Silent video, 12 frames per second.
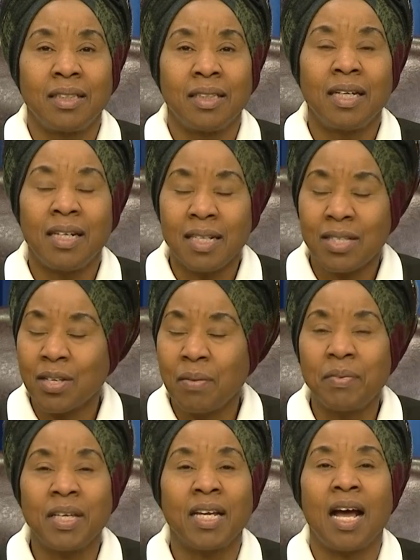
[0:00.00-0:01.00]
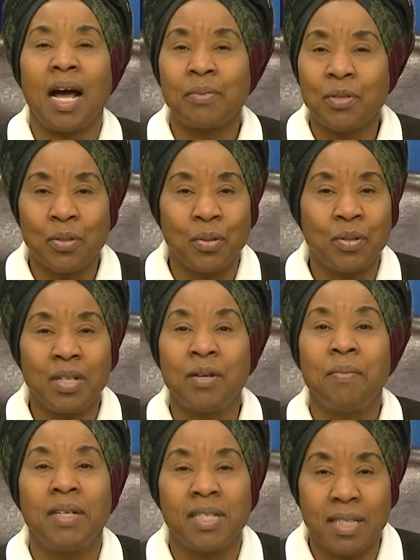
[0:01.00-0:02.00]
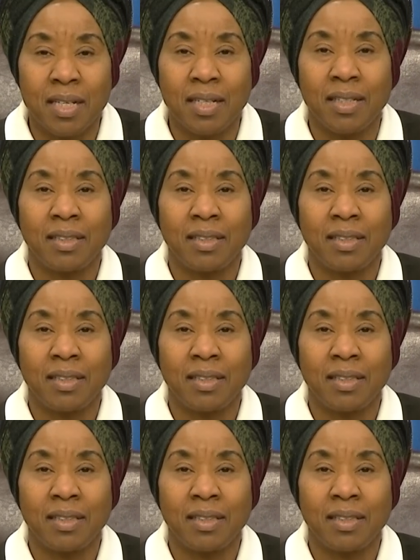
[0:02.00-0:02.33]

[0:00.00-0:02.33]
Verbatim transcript: it is something absolutely amazing.